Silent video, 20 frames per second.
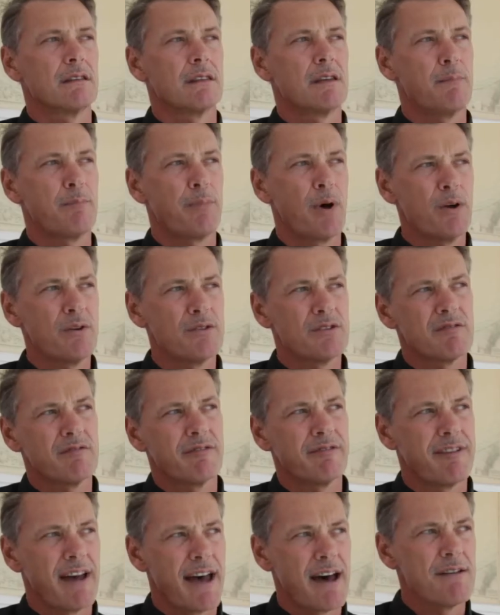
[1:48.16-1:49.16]
The boat
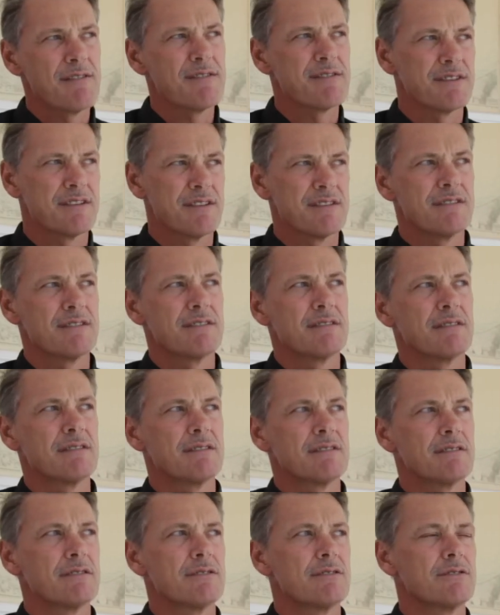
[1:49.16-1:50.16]
foundered
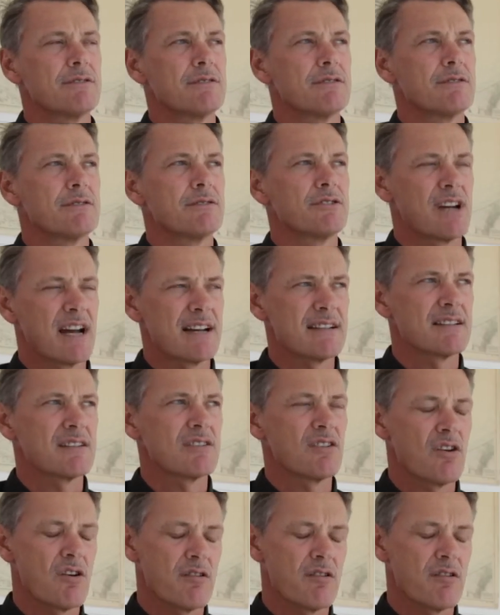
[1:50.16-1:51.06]
just